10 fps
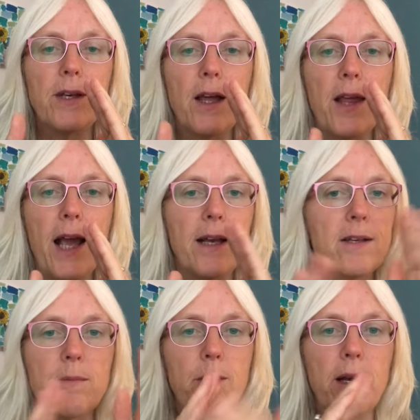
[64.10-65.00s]
from the other hand,
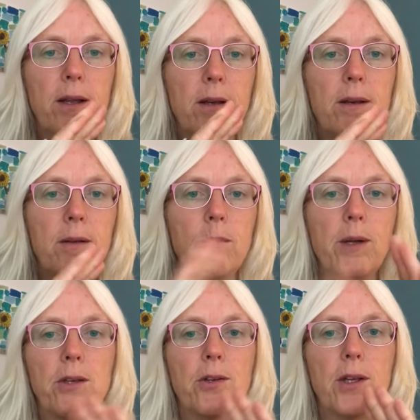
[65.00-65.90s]
doesn't matter
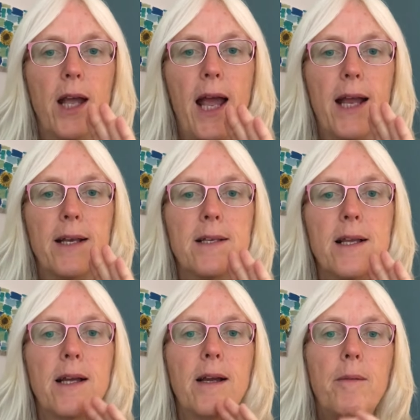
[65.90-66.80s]
which hands.
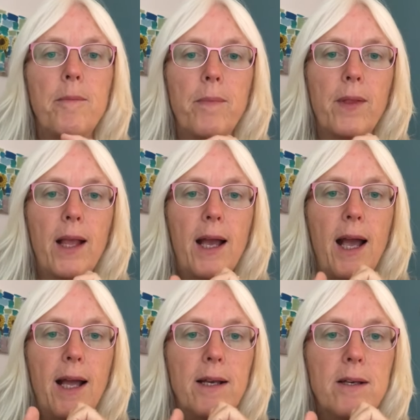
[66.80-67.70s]

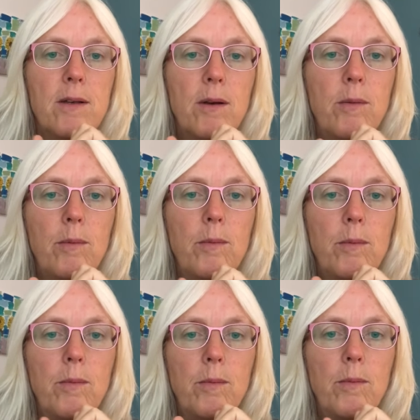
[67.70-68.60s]
And
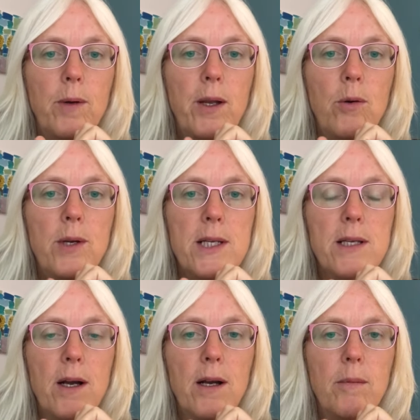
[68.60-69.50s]
we always
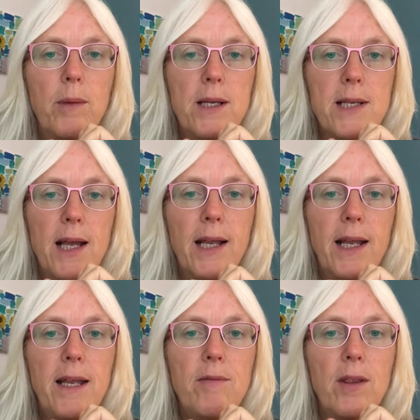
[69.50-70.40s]
start by
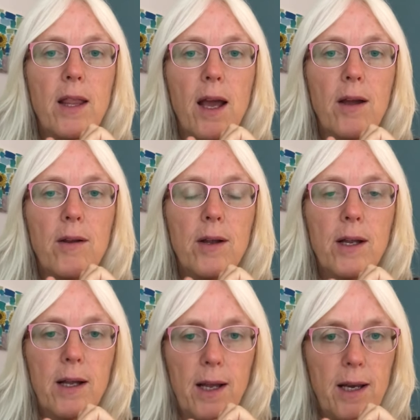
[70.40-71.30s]
saying even though,
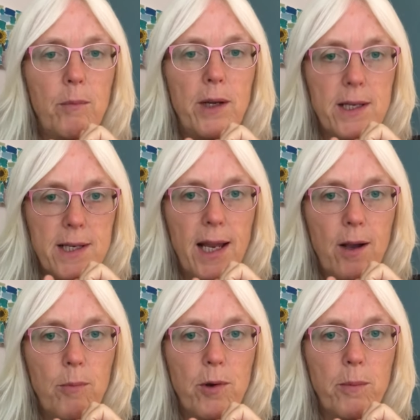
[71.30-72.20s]
and then we state
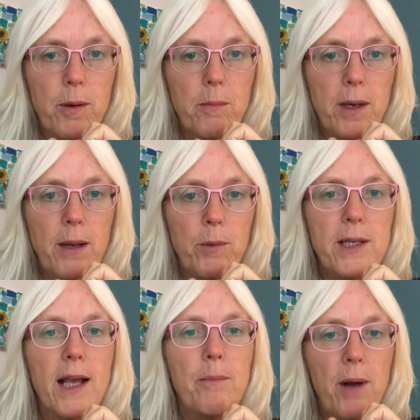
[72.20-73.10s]
our problem, and then we
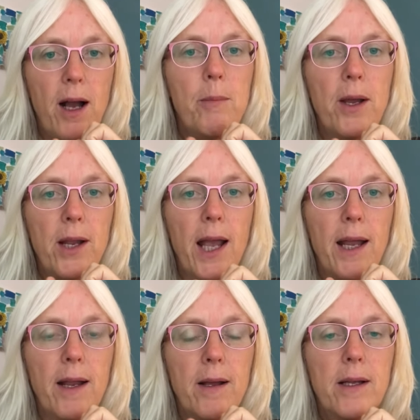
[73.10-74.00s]
say but I'm
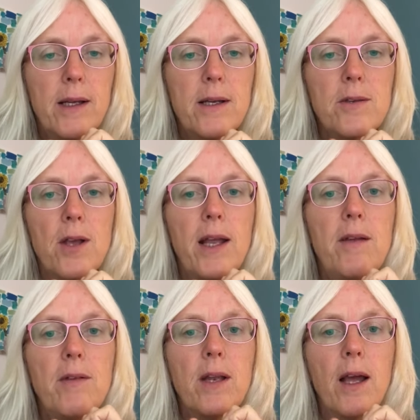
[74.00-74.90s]
okay. So
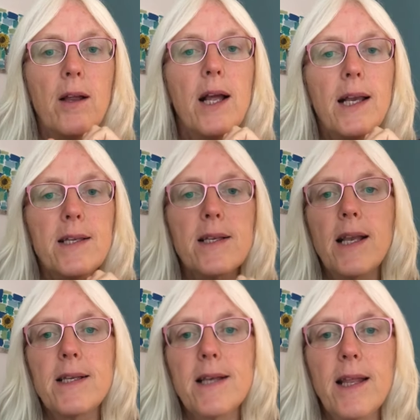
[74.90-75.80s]
even though,
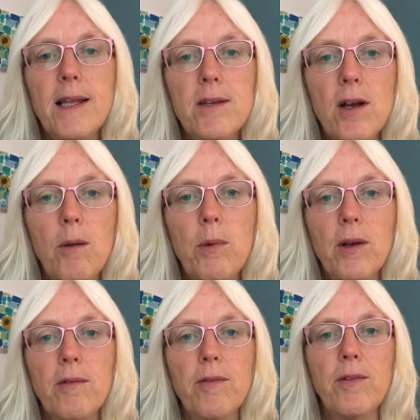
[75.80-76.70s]
let's take the
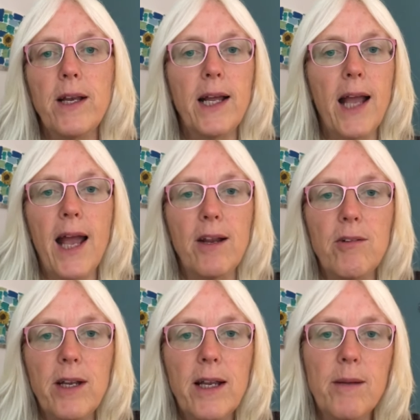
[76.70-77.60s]
example of feeling
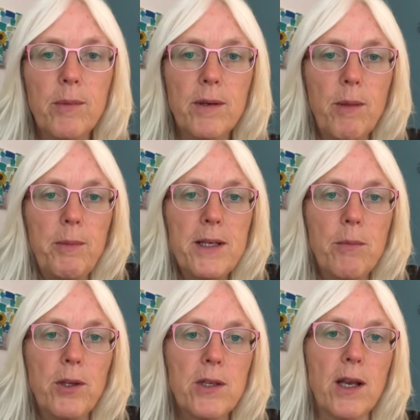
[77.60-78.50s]
angry. Maybe
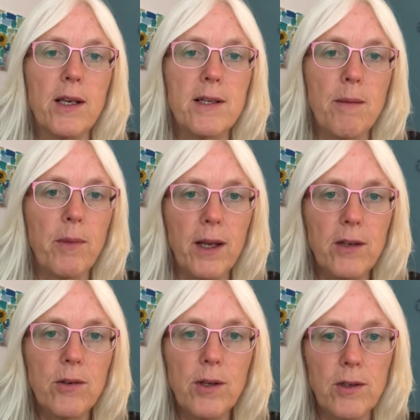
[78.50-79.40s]
someone's done something
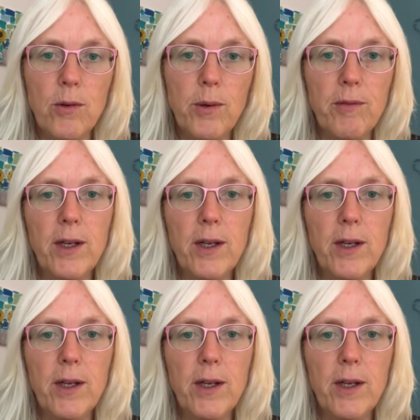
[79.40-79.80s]
to us, or